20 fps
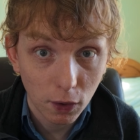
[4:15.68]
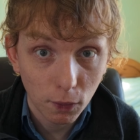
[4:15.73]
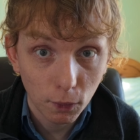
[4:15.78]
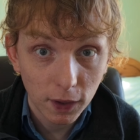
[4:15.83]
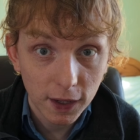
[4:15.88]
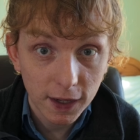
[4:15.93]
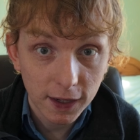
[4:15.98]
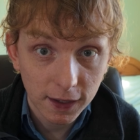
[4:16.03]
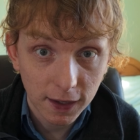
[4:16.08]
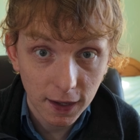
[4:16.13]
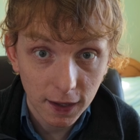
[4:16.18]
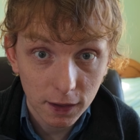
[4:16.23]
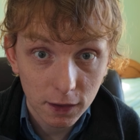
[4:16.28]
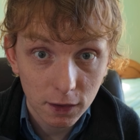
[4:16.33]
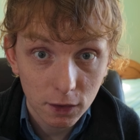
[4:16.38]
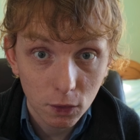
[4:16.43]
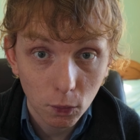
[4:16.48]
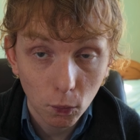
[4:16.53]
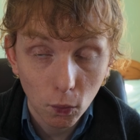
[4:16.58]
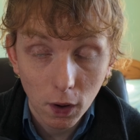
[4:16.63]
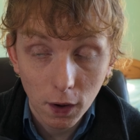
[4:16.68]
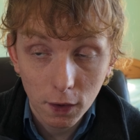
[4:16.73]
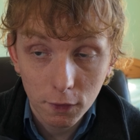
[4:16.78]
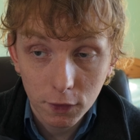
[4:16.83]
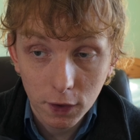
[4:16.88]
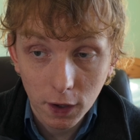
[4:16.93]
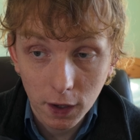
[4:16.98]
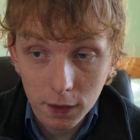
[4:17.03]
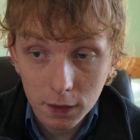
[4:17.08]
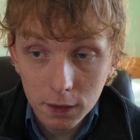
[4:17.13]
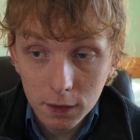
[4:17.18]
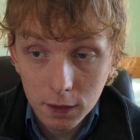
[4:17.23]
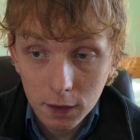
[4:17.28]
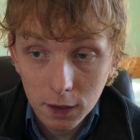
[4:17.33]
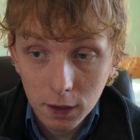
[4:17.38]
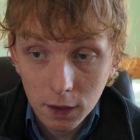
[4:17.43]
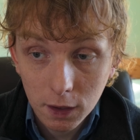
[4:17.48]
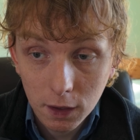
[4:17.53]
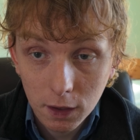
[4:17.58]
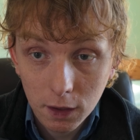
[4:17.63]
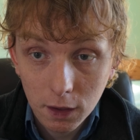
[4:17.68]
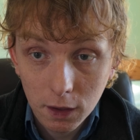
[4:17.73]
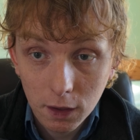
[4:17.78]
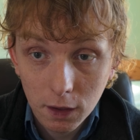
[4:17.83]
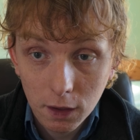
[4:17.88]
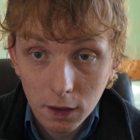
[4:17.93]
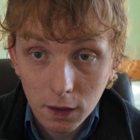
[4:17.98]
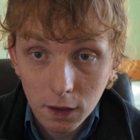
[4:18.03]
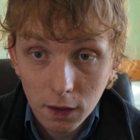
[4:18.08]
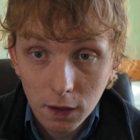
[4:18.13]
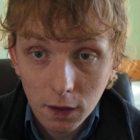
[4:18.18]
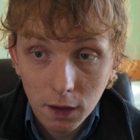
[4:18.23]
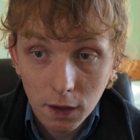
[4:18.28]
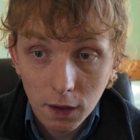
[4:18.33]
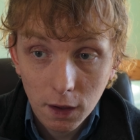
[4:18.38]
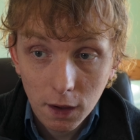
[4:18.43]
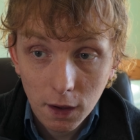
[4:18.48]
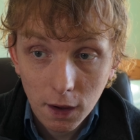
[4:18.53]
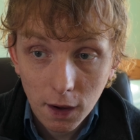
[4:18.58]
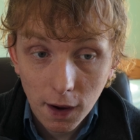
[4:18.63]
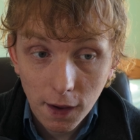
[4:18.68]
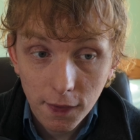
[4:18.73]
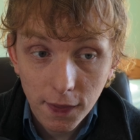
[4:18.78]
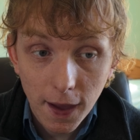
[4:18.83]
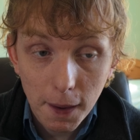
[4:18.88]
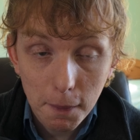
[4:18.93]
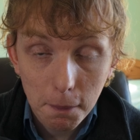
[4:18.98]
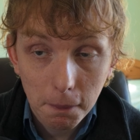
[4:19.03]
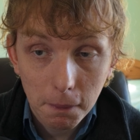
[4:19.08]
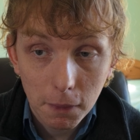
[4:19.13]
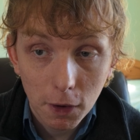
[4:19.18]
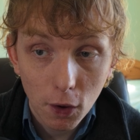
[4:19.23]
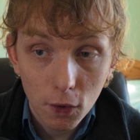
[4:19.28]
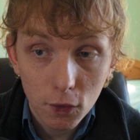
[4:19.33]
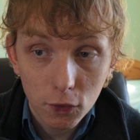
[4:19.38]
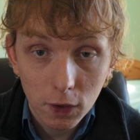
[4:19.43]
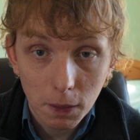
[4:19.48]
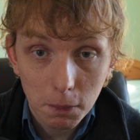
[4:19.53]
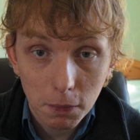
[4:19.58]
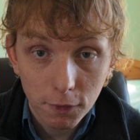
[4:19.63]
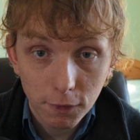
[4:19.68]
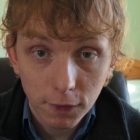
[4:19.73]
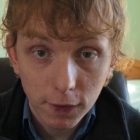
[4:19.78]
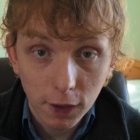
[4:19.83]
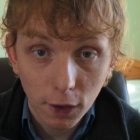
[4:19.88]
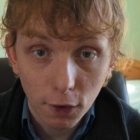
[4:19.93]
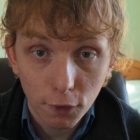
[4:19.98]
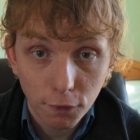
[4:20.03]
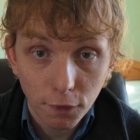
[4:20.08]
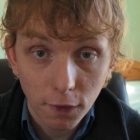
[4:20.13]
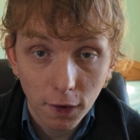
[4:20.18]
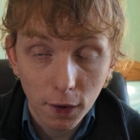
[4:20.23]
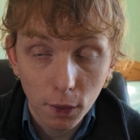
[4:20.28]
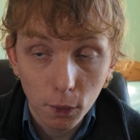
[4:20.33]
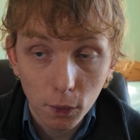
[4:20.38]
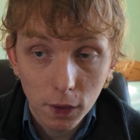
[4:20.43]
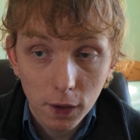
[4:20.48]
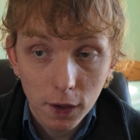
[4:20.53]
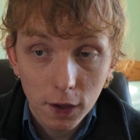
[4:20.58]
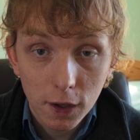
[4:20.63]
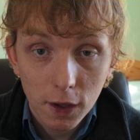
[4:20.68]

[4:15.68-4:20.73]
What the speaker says: I'll link it to what I've done. And that loads up the video file.